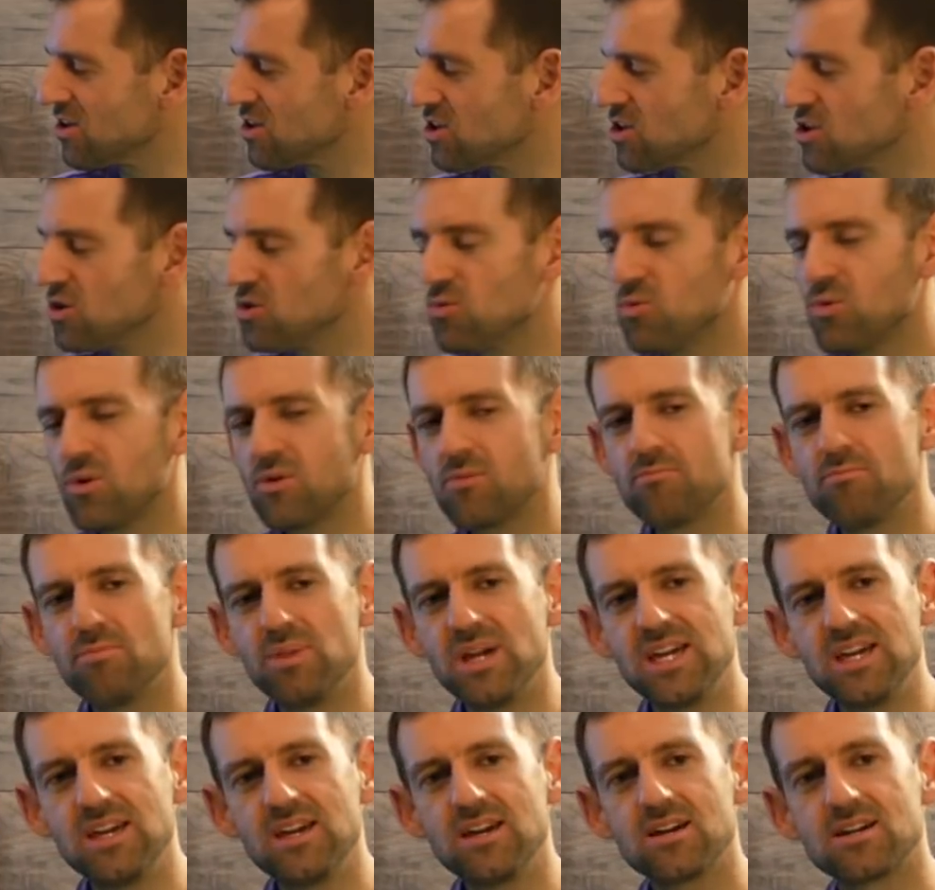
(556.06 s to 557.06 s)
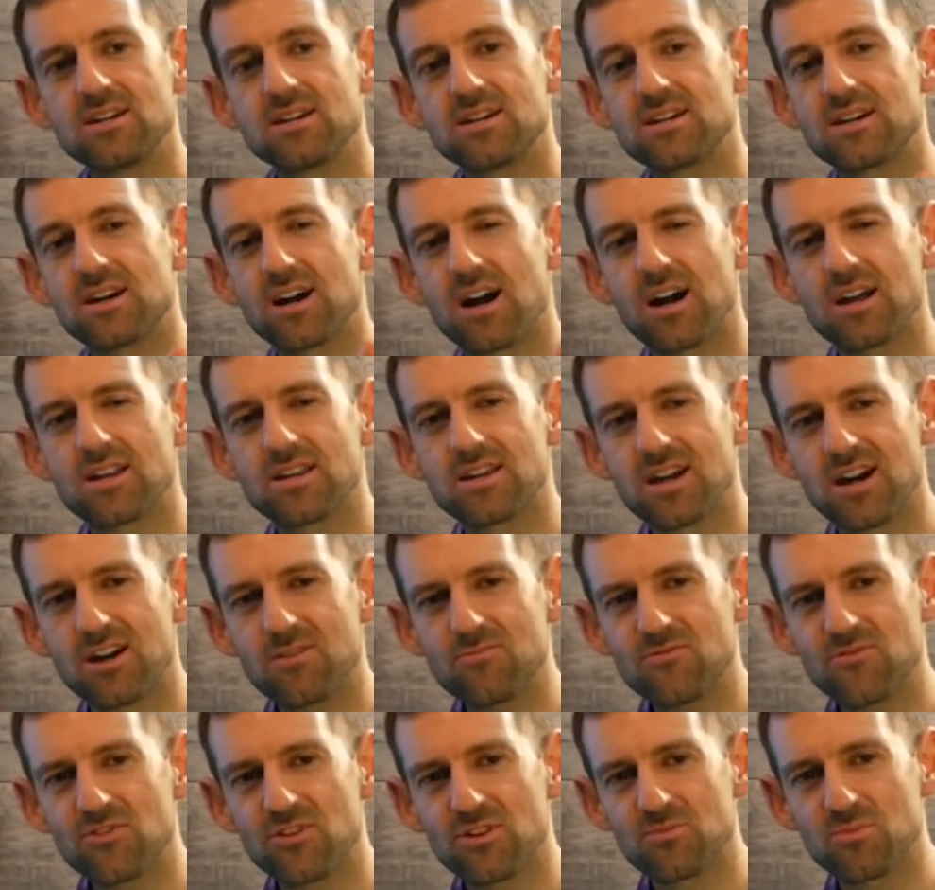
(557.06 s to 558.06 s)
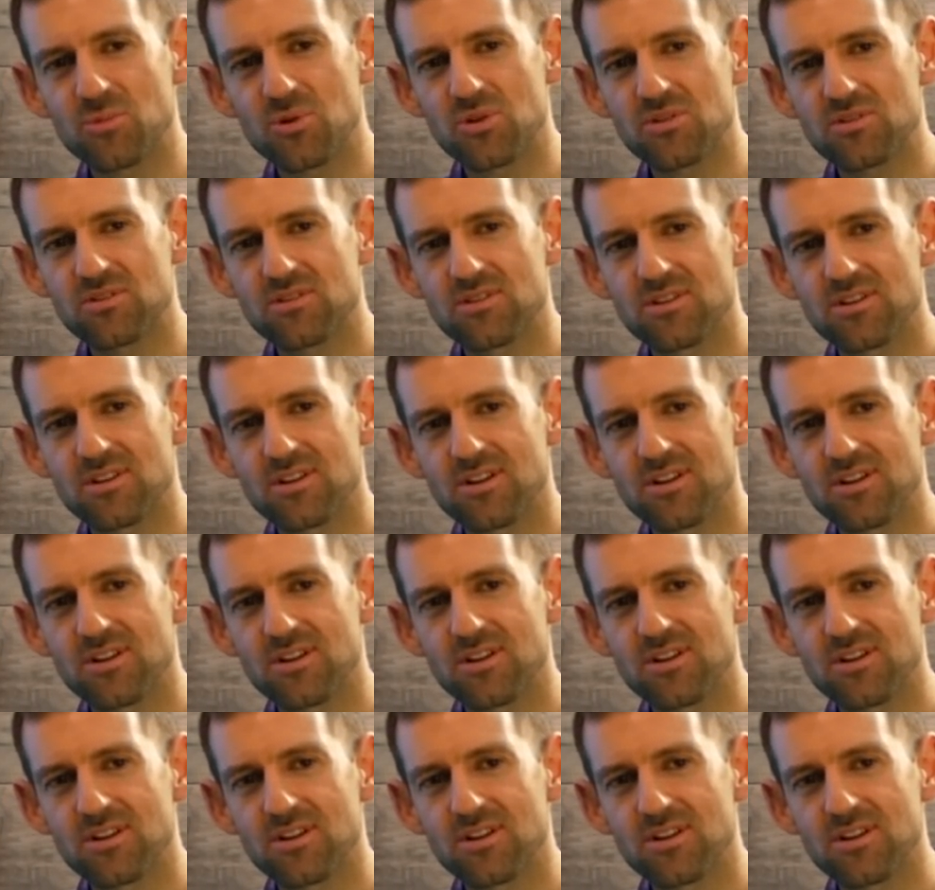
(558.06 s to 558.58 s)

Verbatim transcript: you will be uncomfortable.